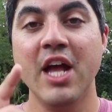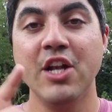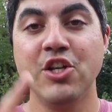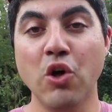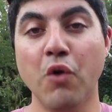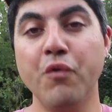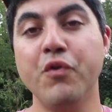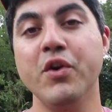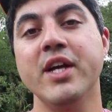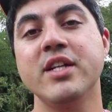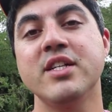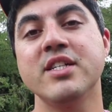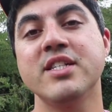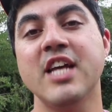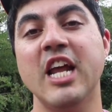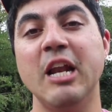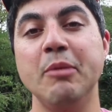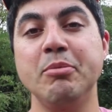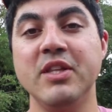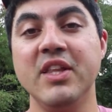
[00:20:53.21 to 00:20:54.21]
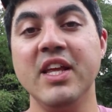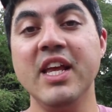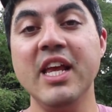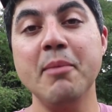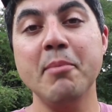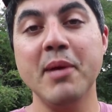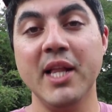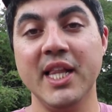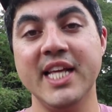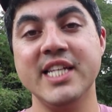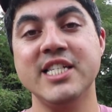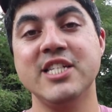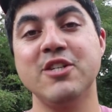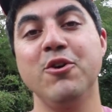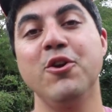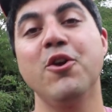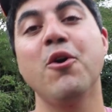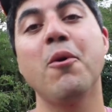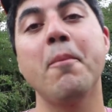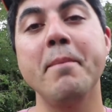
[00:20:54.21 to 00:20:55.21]
Don't forget to sign up to the email list
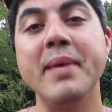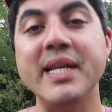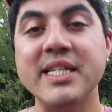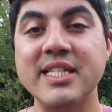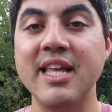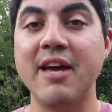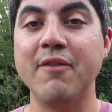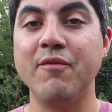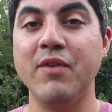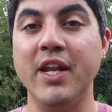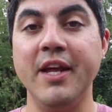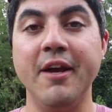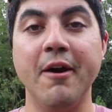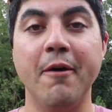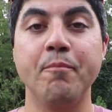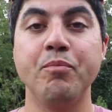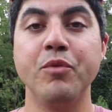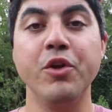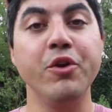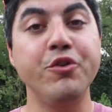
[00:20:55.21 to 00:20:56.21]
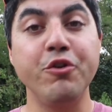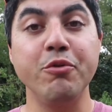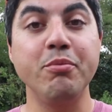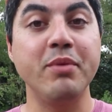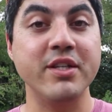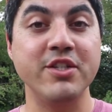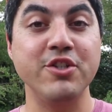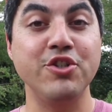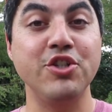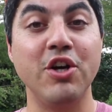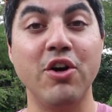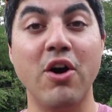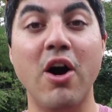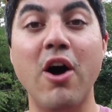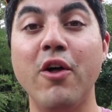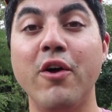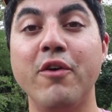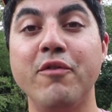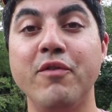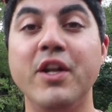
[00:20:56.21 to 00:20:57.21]
so you don't miss that video. YouTube doesn't share
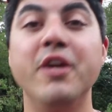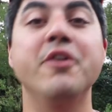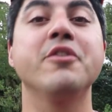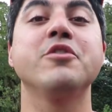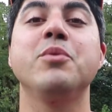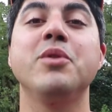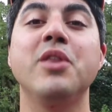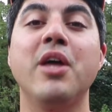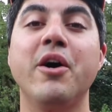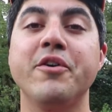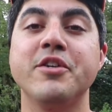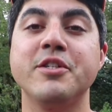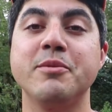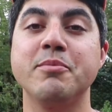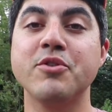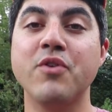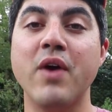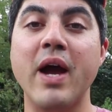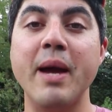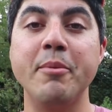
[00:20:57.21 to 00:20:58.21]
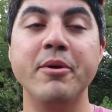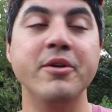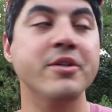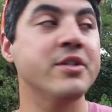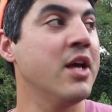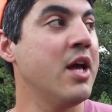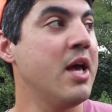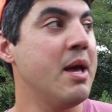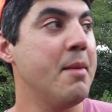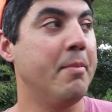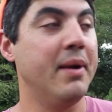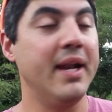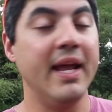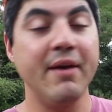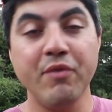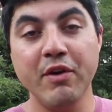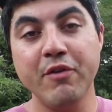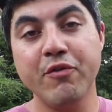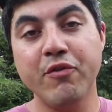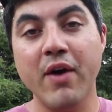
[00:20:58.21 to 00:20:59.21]
all our videos with all our subscribers, but
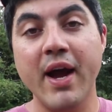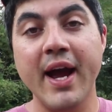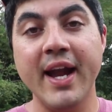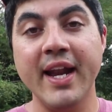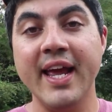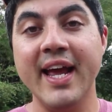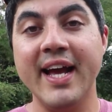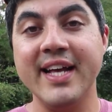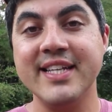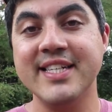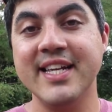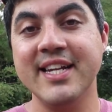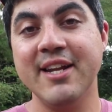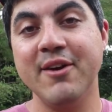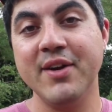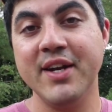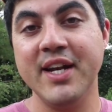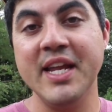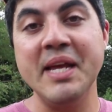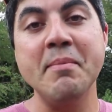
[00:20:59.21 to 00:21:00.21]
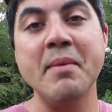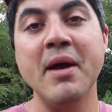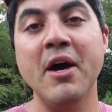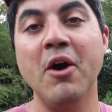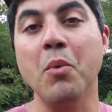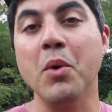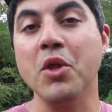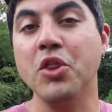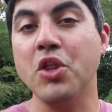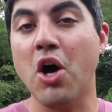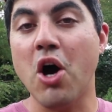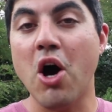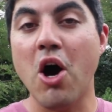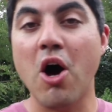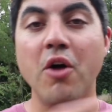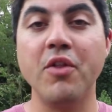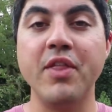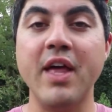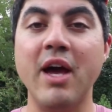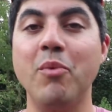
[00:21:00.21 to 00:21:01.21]
every Friday I send out an email with
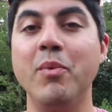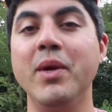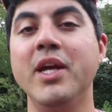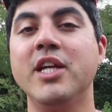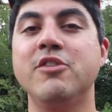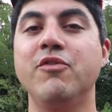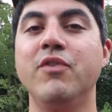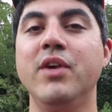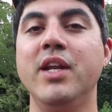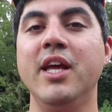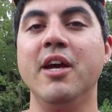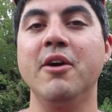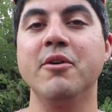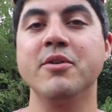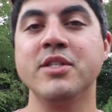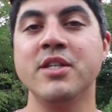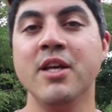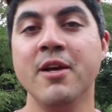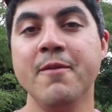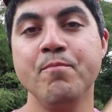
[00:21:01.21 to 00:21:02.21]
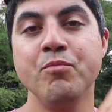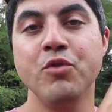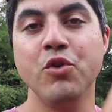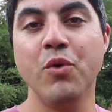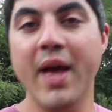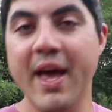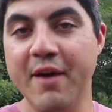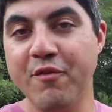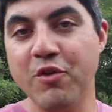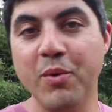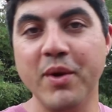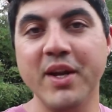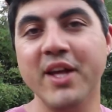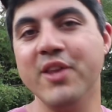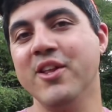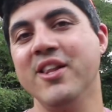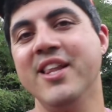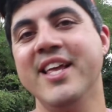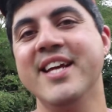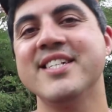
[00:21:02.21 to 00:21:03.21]
all that week's videos to everyone
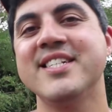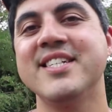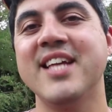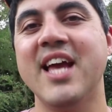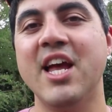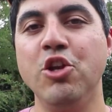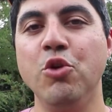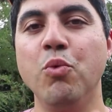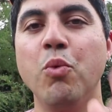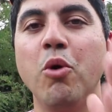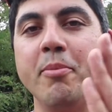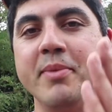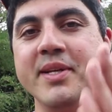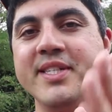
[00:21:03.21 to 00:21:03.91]
on the list, and you won't